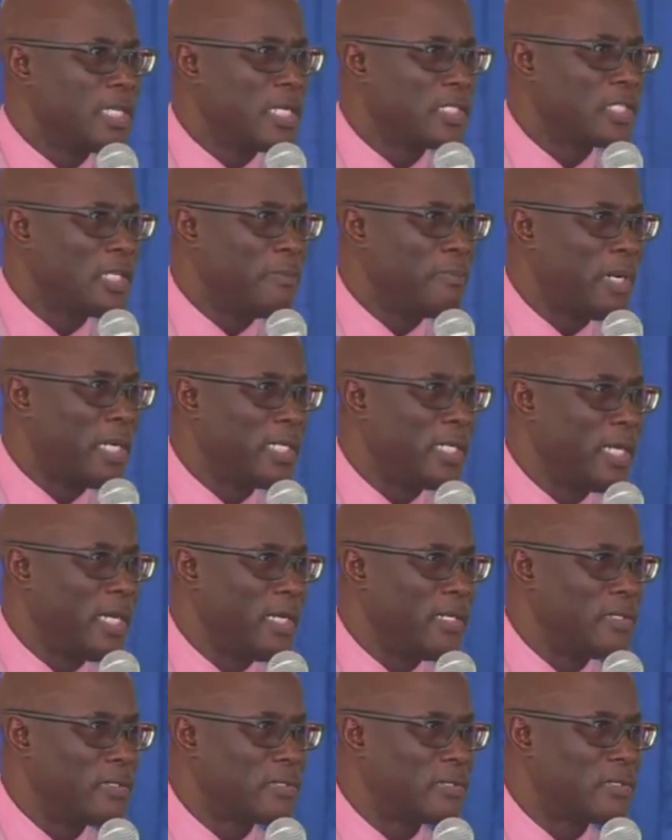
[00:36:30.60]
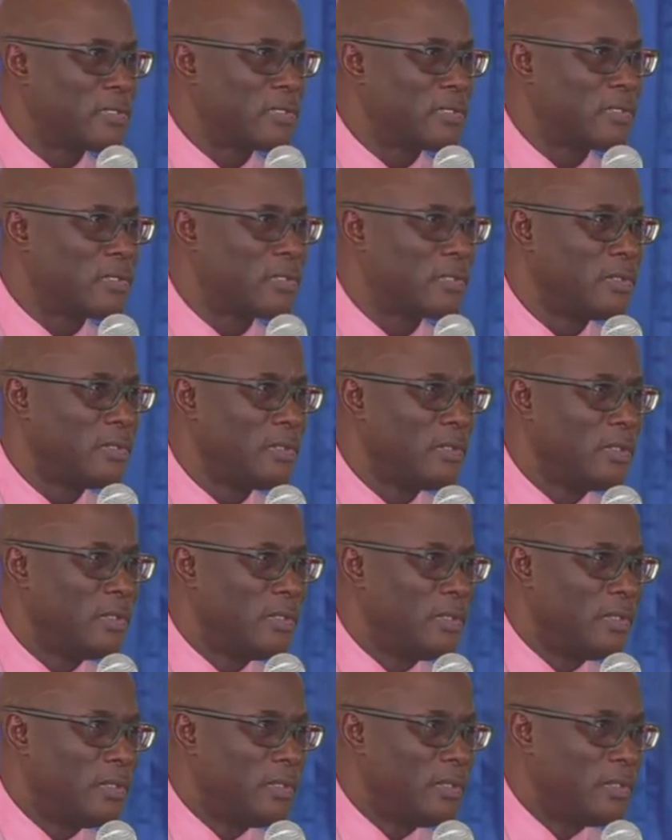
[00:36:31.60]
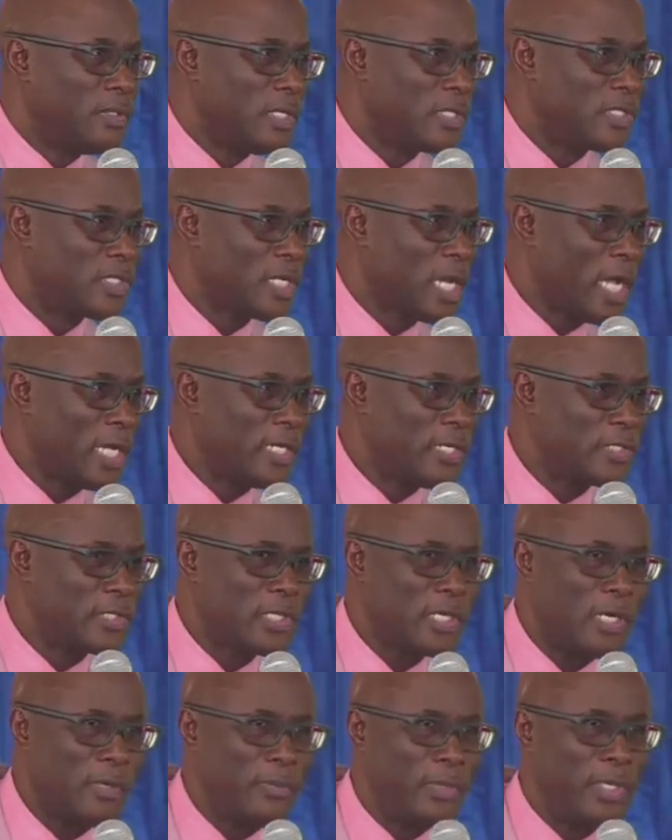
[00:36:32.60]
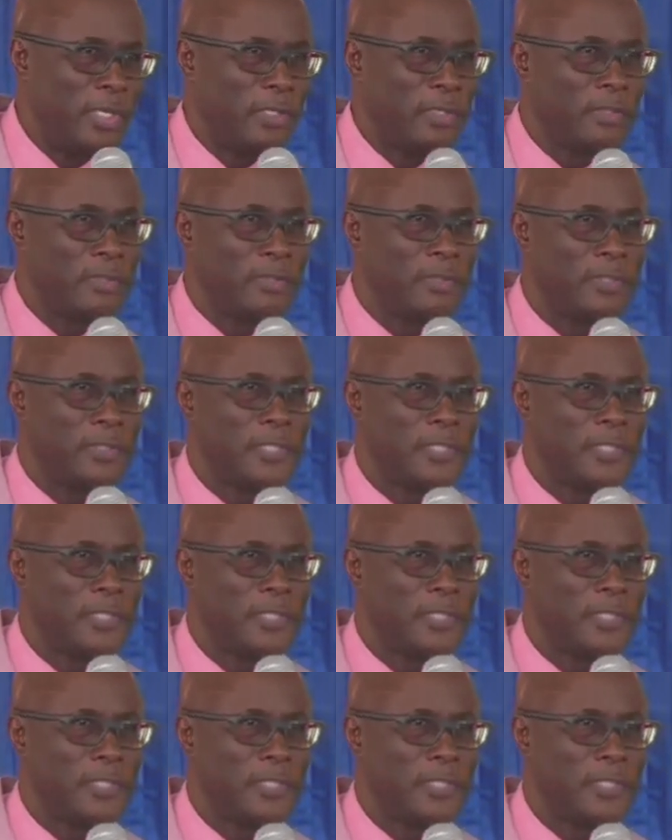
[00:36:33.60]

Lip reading: Is there somebody else? This child is coming.